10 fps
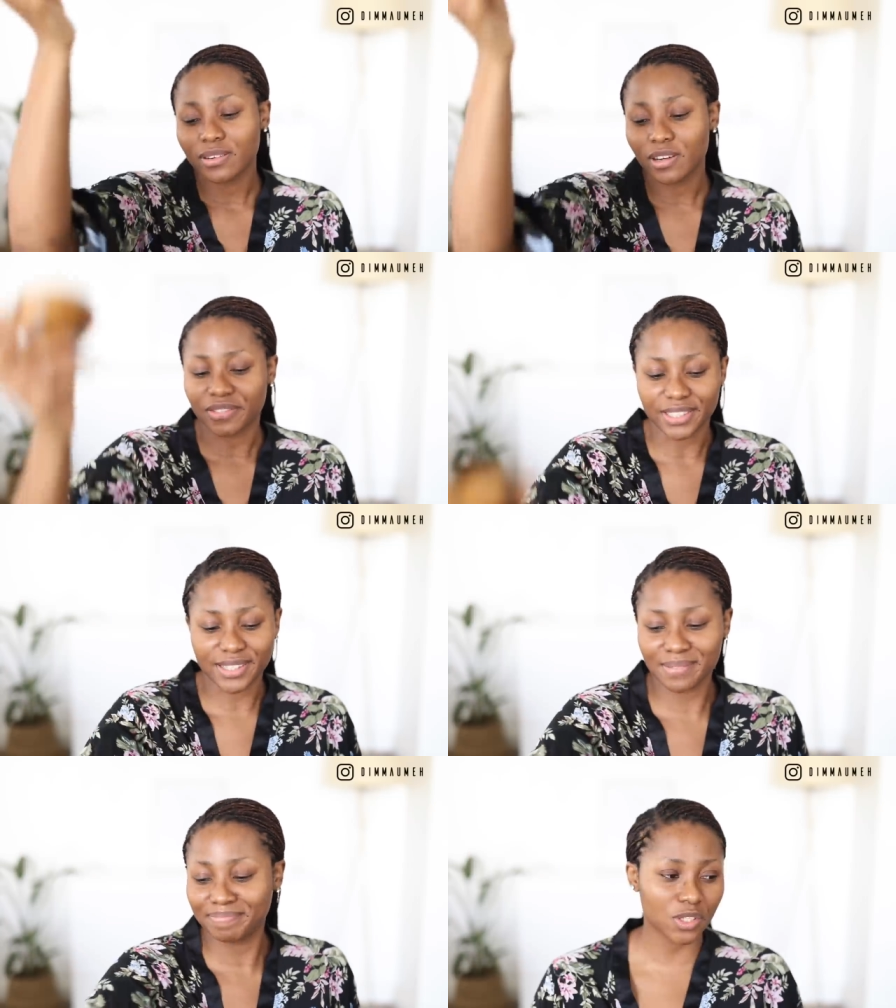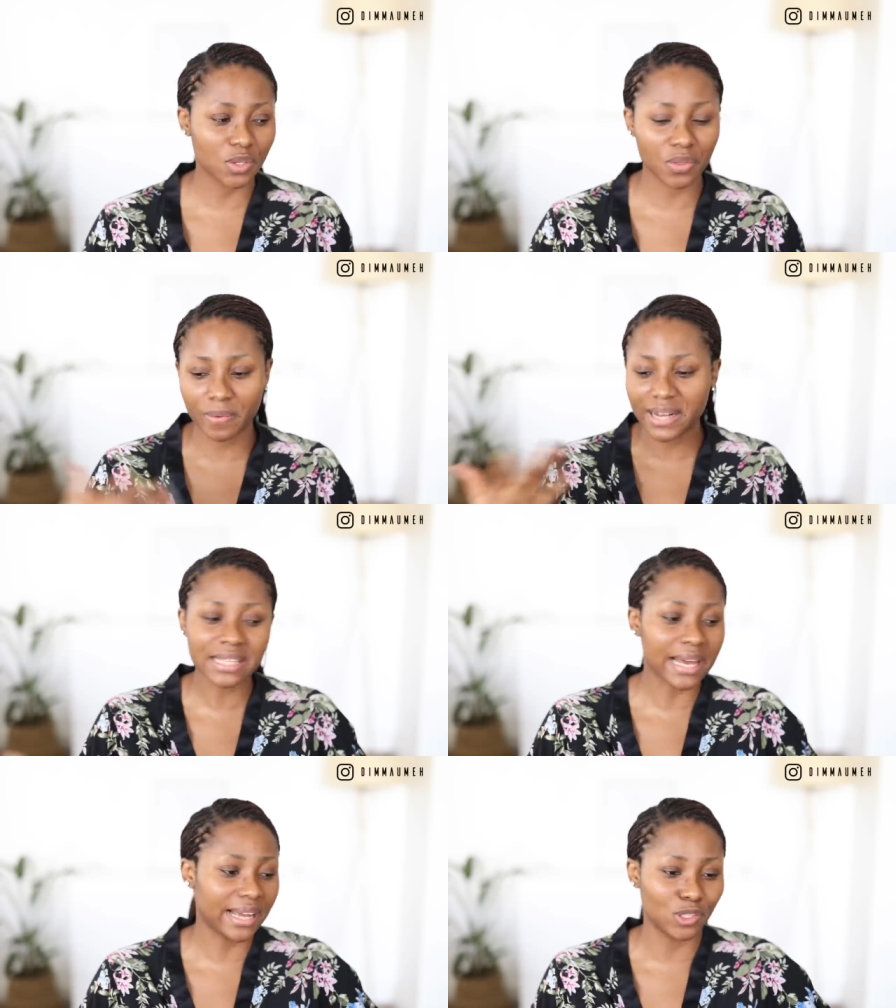Love it. So the
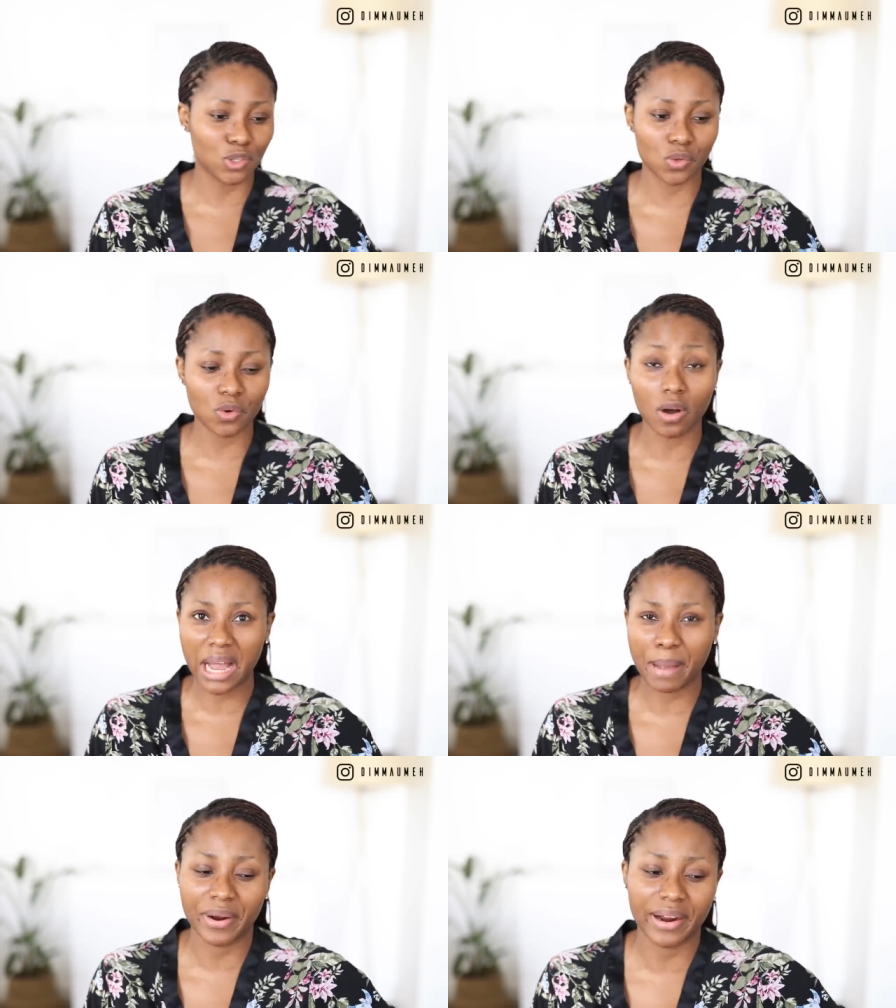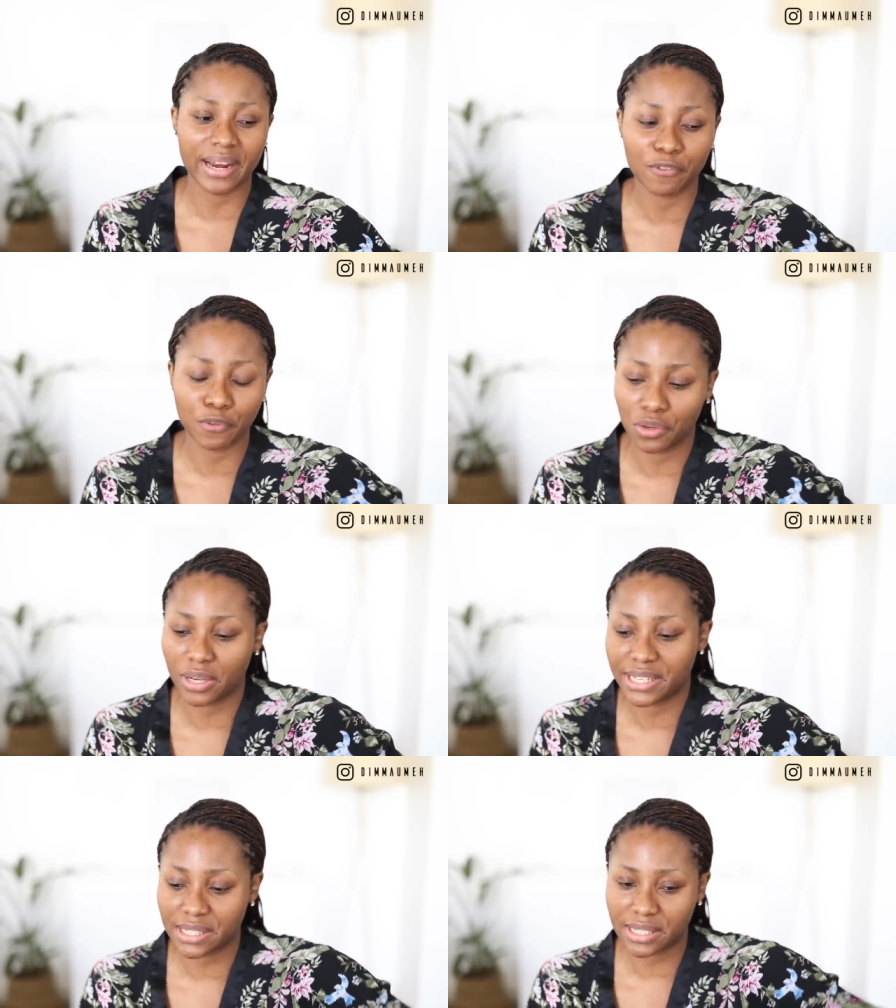rest I can do on camera now for you
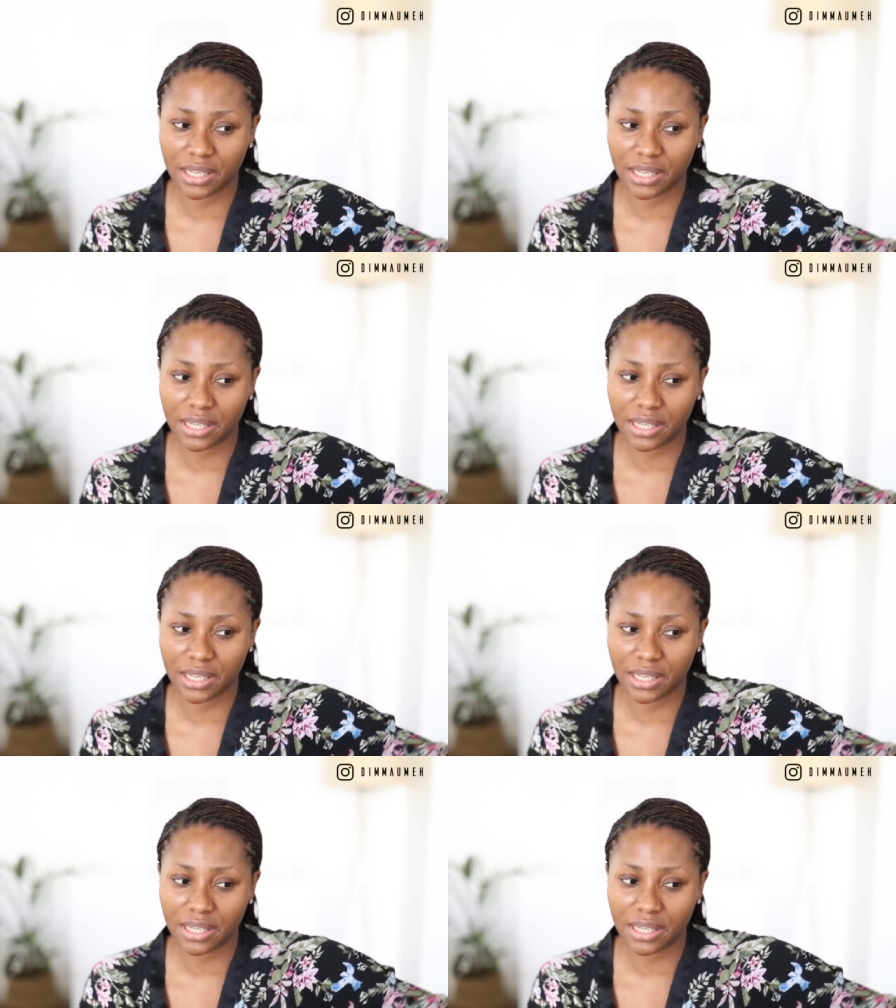guys to